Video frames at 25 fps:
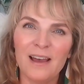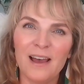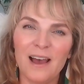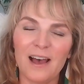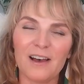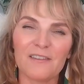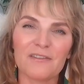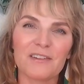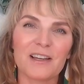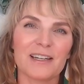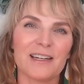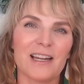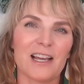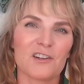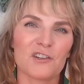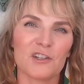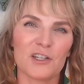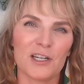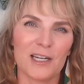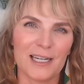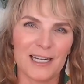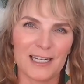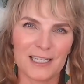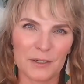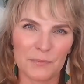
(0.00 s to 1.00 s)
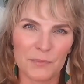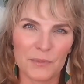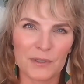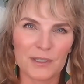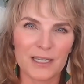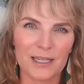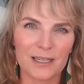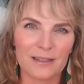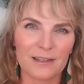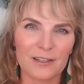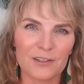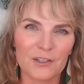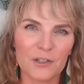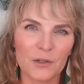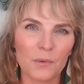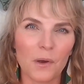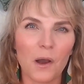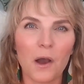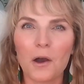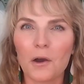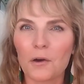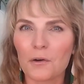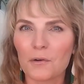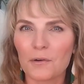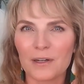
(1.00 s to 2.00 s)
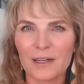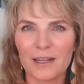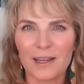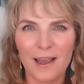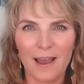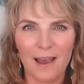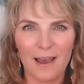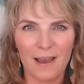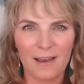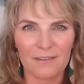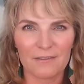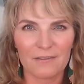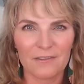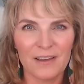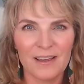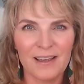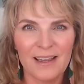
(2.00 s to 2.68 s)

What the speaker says: of connection and intimacy that you already have,